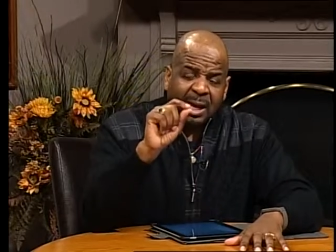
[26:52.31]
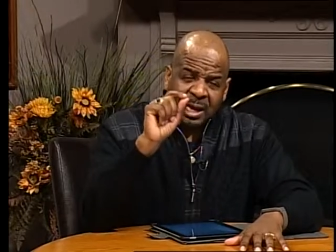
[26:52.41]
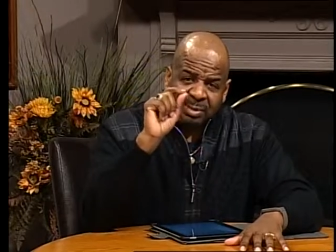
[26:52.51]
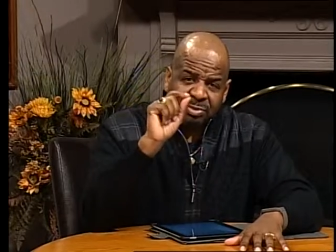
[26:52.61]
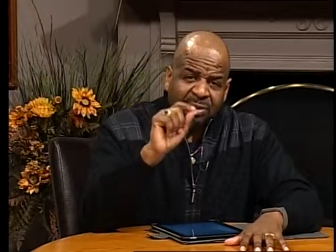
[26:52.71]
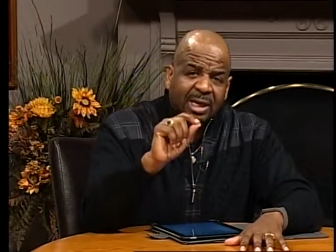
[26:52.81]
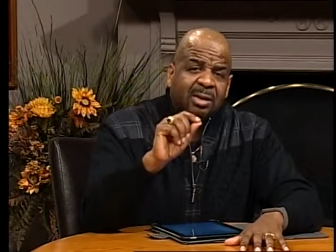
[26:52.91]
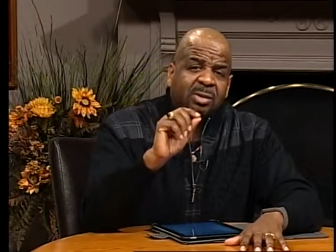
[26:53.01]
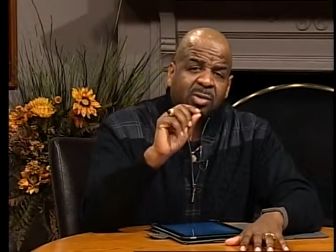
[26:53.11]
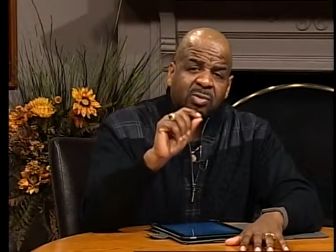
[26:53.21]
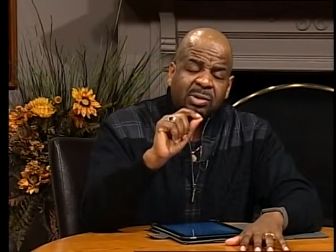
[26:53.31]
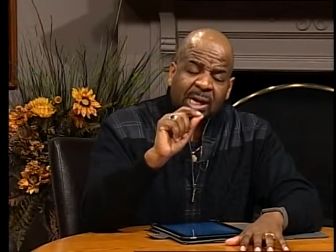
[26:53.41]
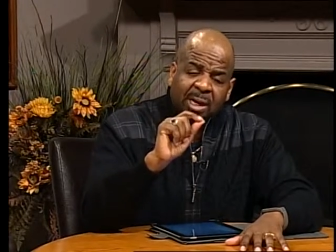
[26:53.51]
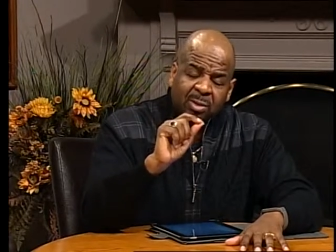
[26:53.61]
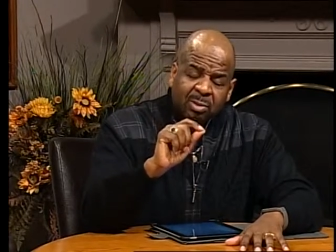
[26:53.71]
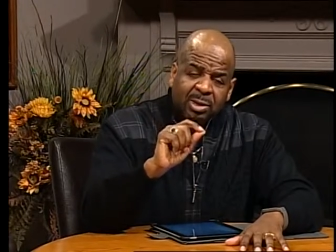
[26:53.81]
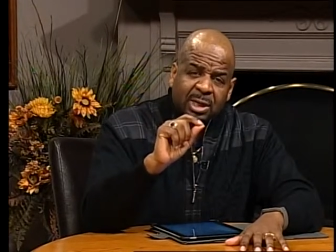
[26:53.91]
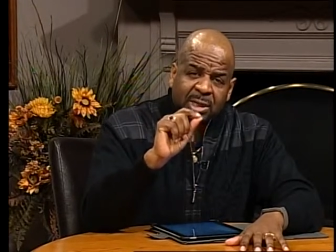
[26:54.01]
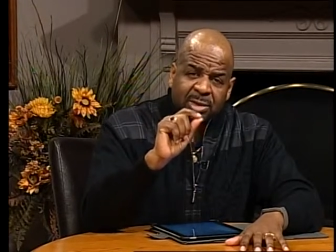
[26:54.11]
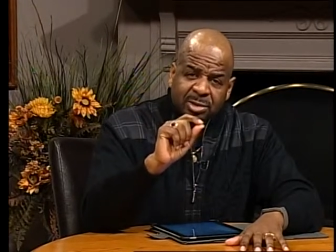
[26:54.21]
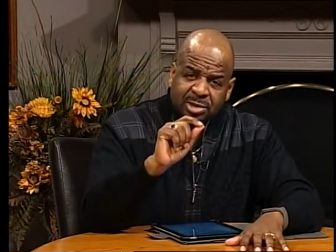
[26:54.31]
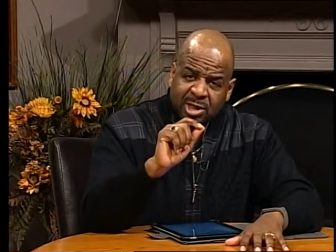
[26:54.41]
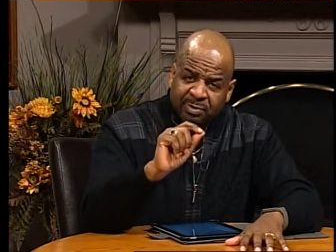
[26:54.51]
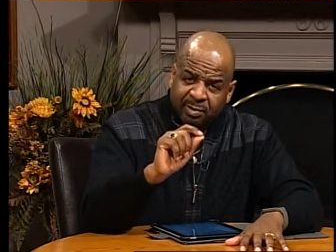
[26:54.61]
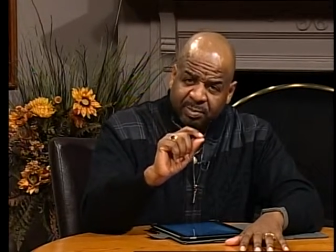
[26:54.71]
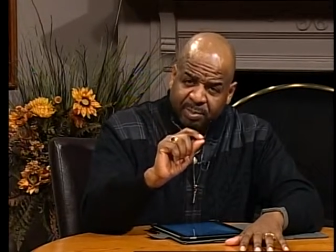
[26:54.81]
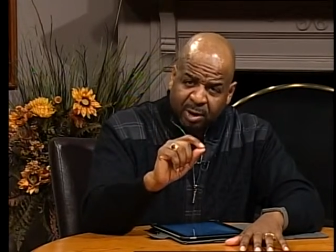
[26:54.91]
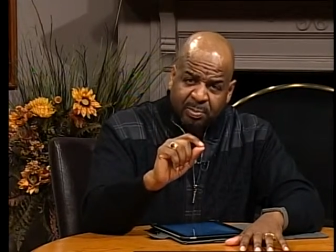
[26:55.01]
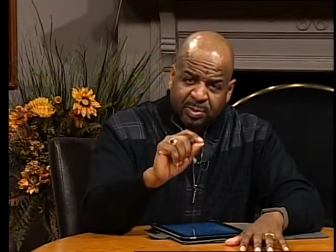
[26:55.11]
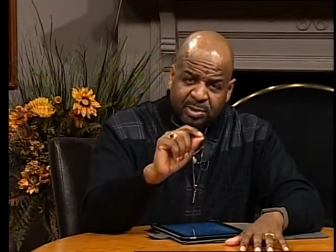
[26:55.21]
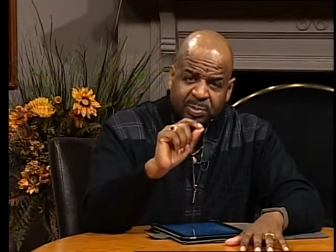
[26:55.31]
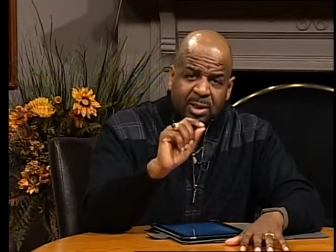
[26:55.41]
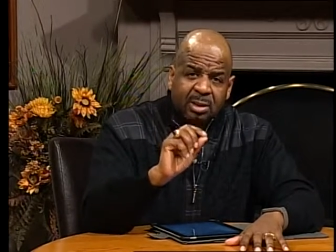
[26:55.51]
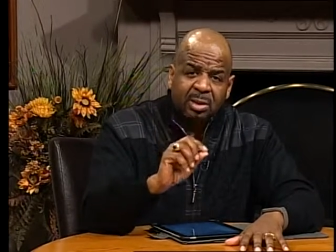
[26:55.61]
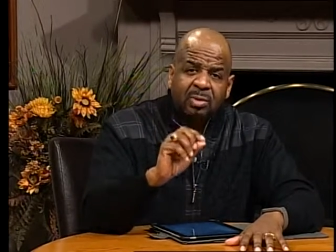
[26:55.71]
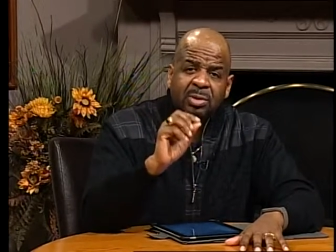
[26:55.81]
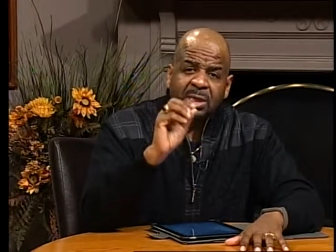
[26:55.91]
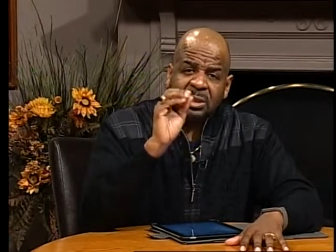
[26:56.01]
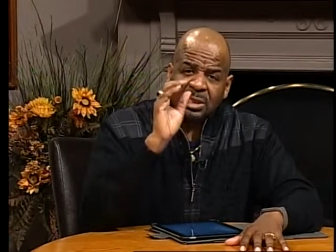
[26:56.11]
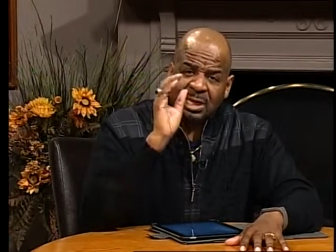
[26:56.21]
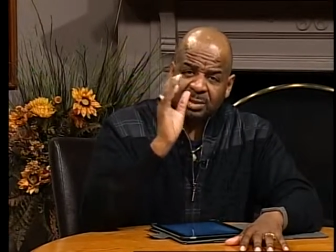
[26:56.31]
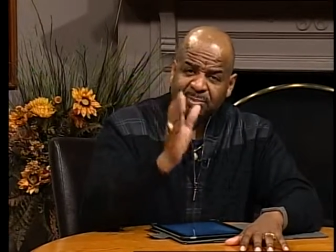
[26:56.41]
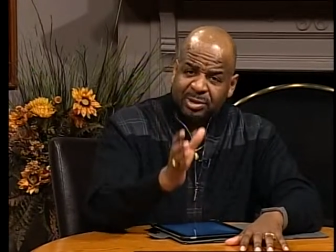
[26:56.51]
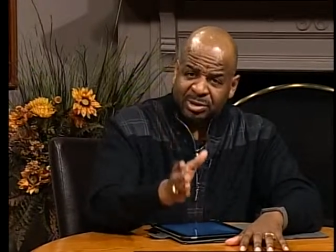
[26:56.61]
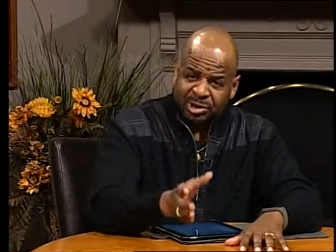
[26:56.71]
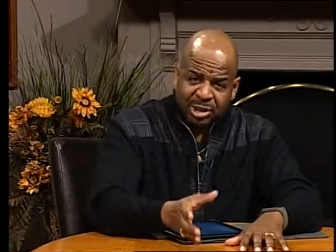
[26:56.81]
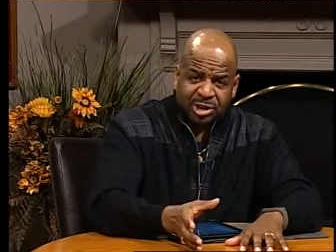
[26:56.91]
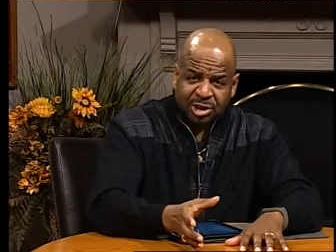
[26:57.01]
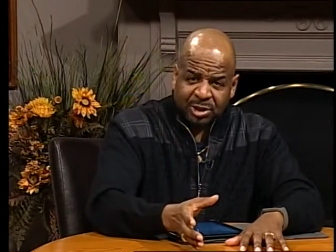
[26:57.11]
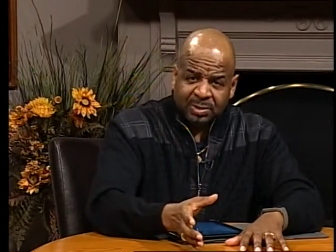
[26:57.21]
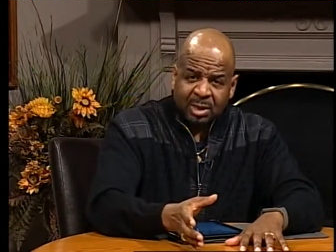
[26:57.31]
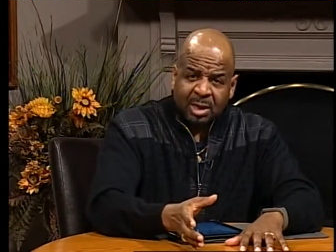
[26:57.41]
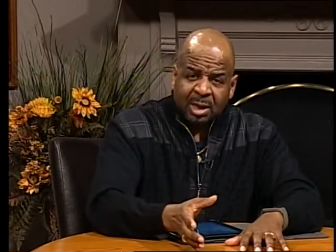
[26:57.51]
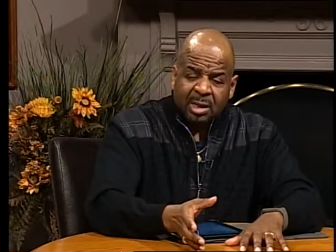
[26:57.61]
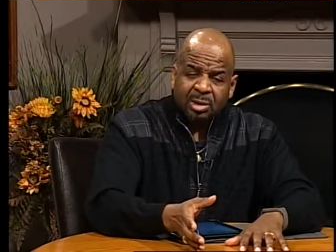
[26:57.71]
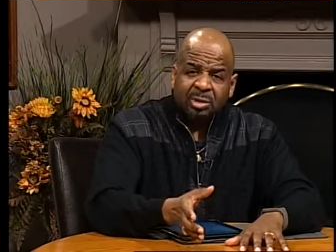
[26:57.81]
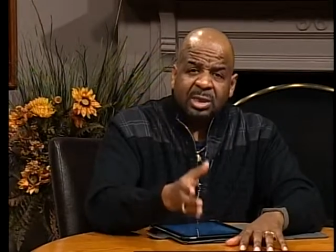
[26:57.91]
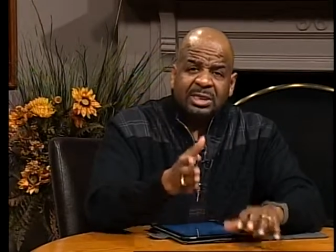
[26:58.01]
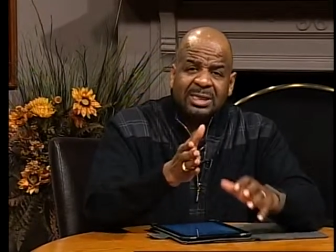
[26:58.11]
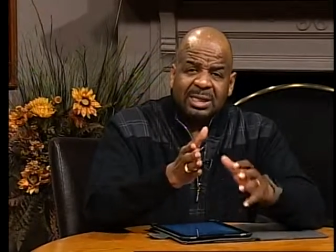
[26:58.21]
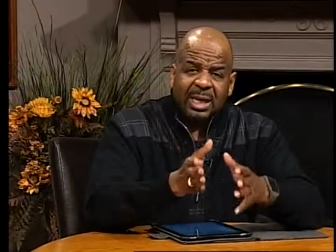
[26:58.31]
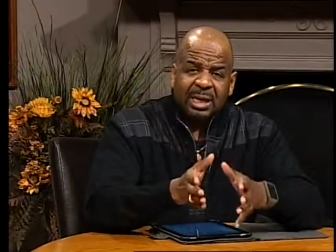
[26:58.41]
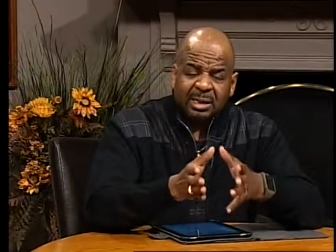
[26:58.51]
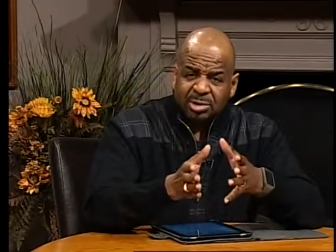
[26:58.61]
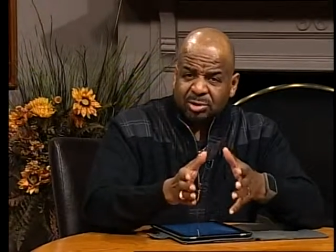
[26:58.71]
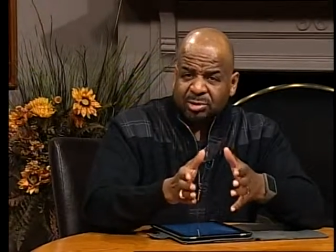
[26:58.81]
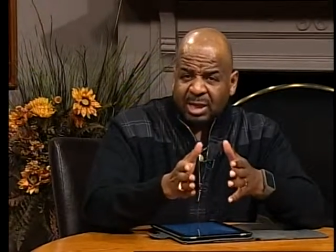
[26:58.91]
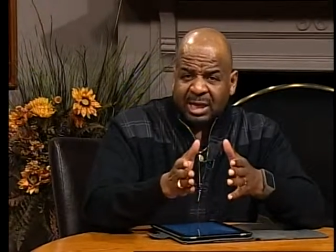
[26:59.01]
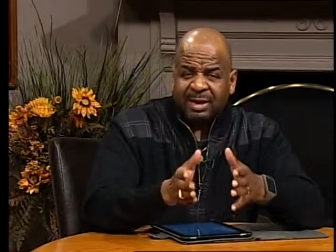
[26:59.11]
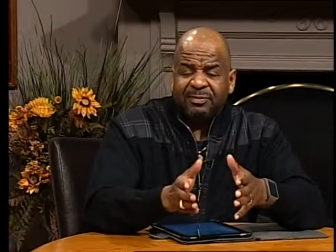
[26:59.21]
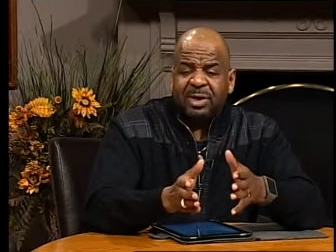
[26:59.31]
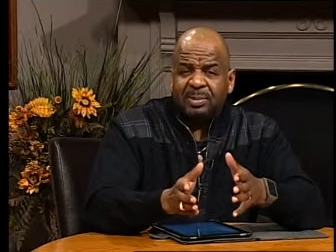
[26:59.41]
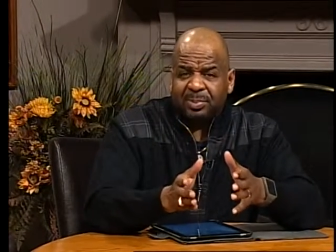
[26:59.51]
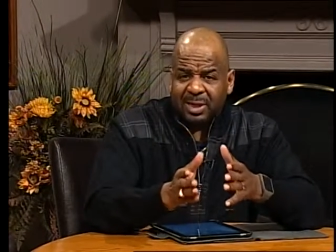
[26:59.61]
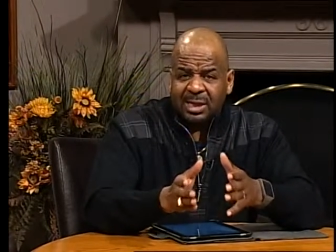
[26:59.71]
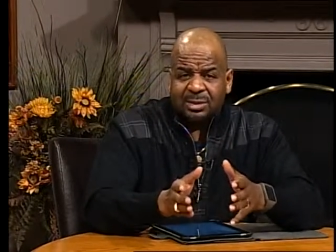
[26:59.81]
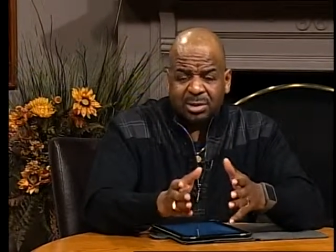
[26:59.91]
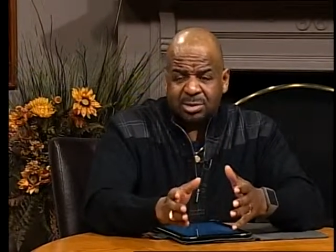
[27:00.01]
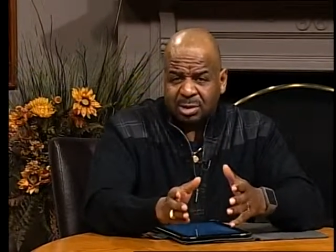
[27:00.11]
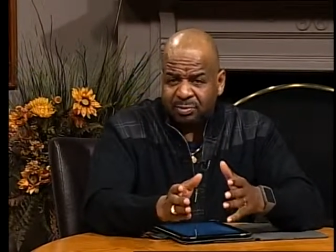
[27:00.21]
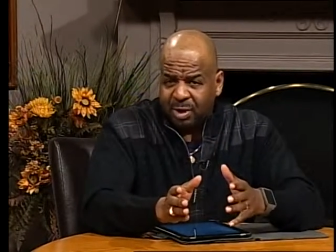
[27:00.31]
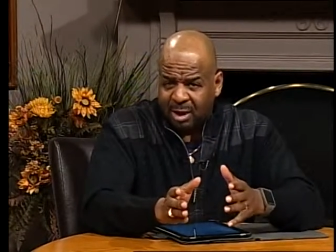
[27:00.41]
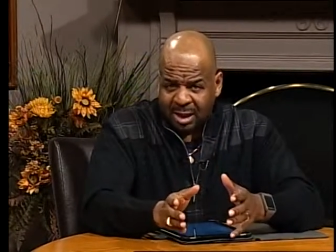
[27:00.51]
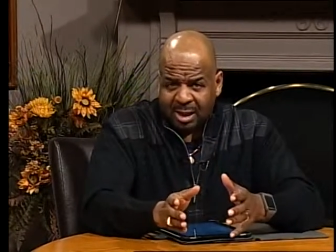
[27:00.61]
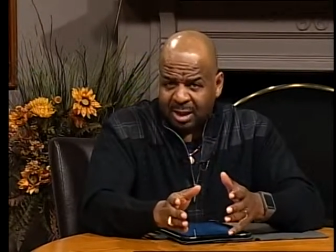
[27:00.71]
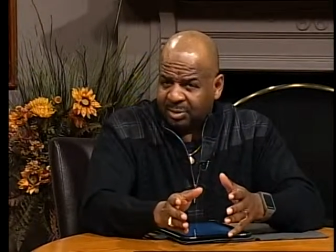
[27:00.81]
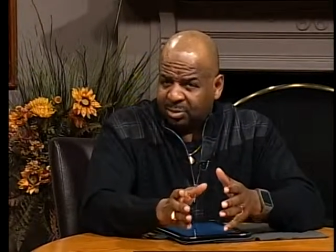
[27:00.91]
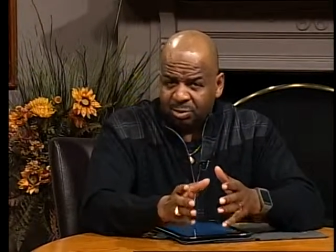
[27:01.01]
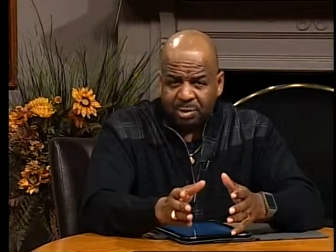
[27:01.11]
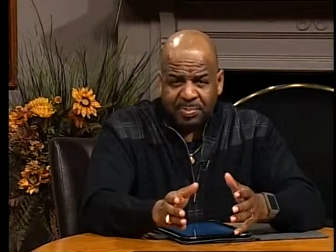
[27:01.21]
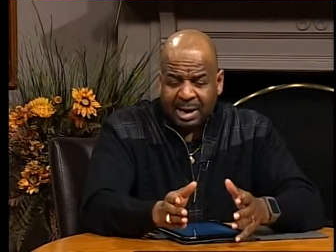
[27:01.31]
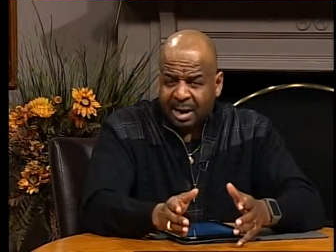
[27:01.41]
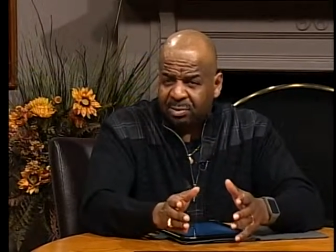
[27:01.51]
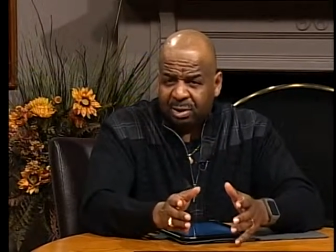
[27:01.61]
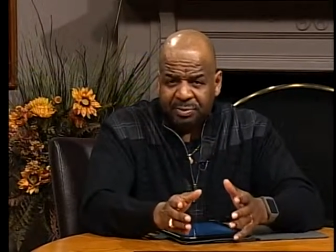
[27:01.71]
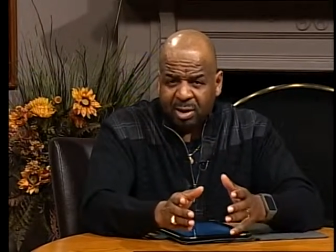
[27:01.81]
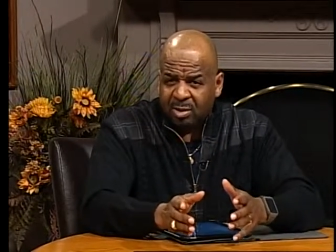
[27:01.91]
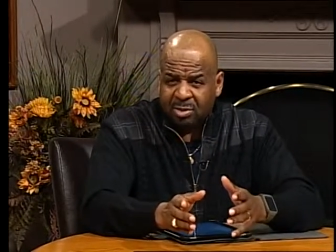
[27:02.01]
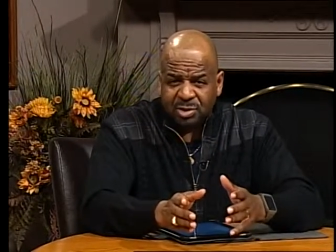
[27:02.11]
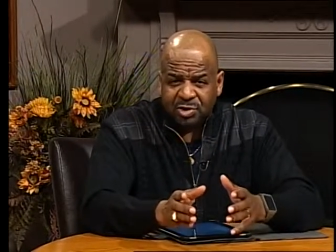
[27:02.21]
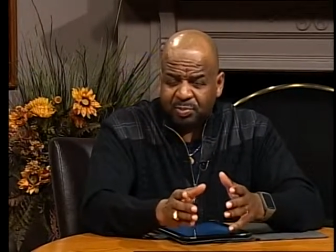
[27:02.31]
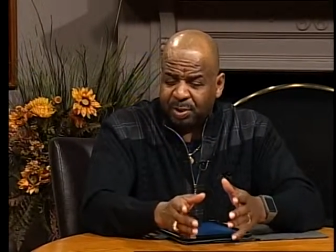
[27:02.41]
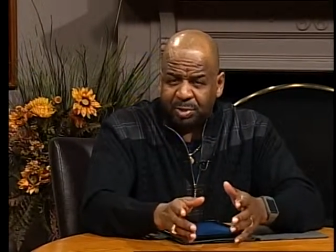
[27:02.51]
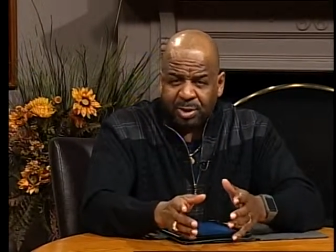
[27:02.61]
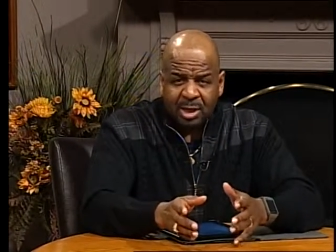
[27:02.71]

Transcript: And then you not only need to discover purpose, but you need to get position. Mm -hmm. yeah. You need to get into the heavenly places of God through the power of the Holy Spirit